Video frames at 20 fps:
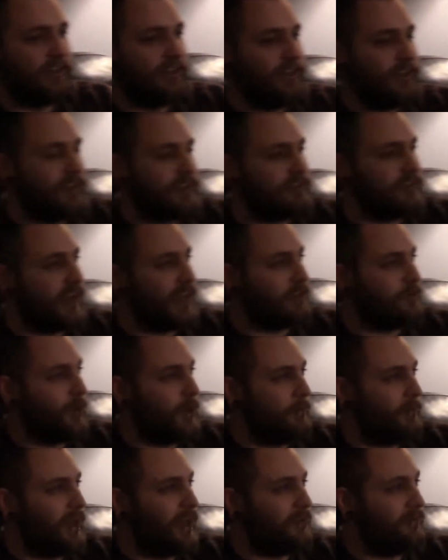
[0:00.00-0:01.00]

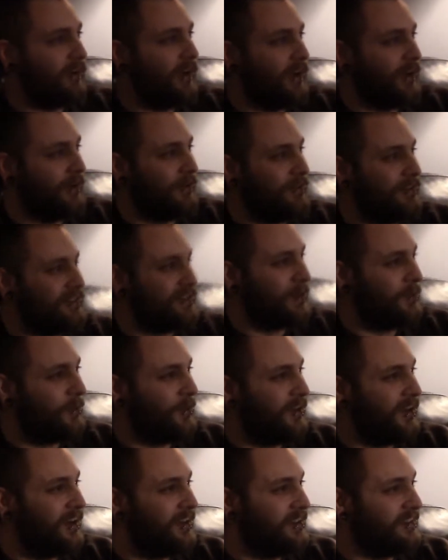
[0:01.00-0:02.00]
sideswiped that for going
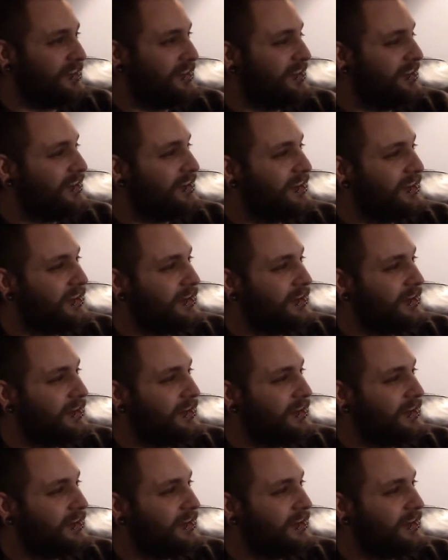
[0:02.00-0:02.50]
somewhere else. What